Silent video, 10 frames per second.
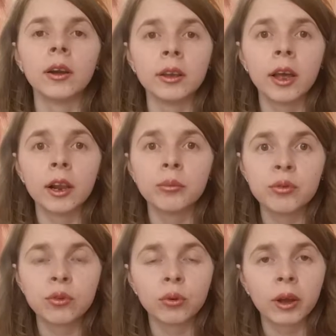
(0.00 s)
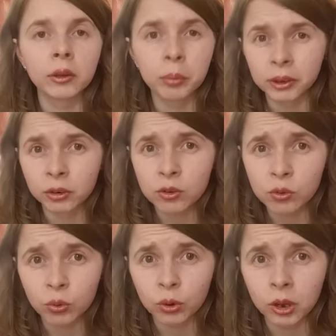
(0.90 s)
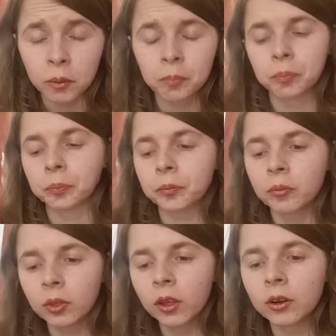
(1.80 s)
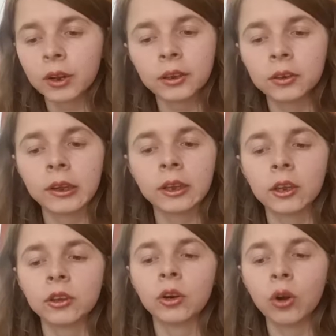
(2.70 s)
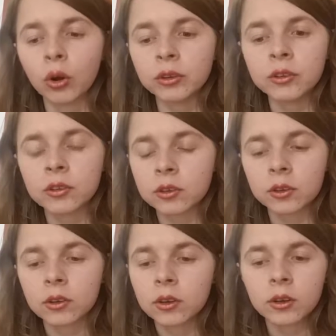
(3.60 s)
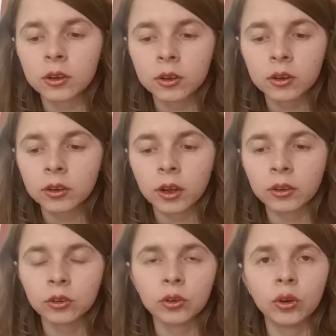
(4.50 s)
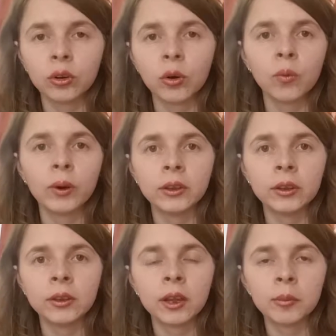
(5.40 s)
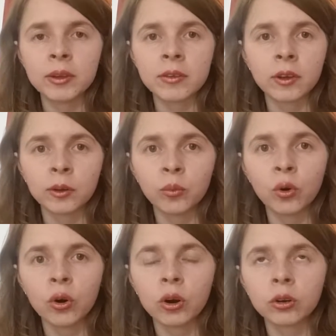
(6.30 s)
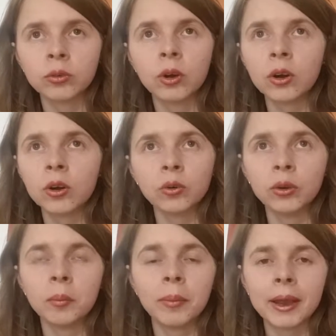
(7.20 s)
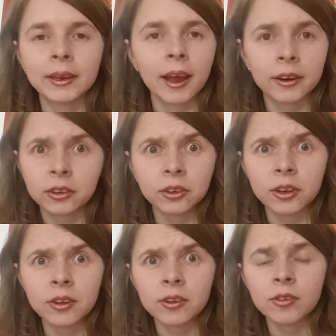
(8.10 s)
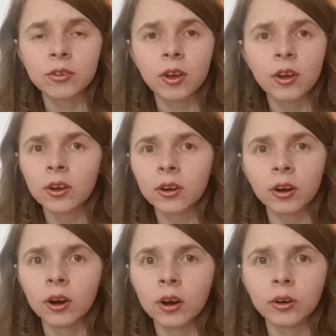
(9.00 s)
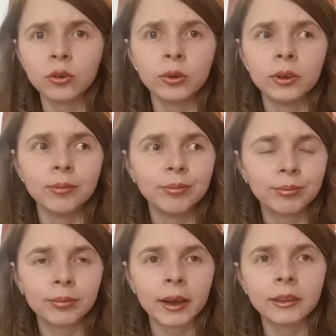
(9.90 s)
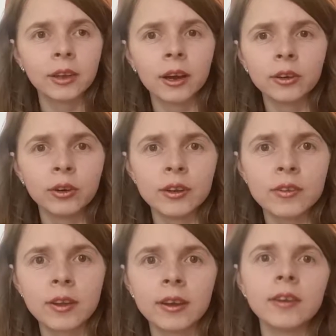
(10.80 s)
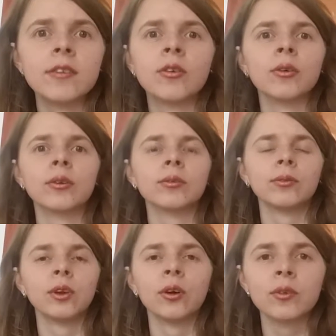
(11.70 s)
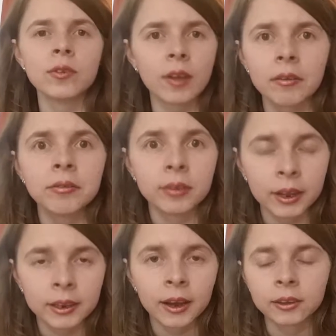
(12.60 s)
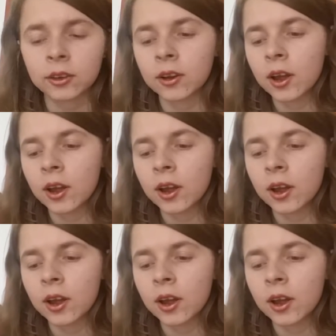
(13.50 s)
it helps you write a better story rather than get lost and you don't know what the theme is anymore, who the main character is, who the antagonist is, or stuff like that.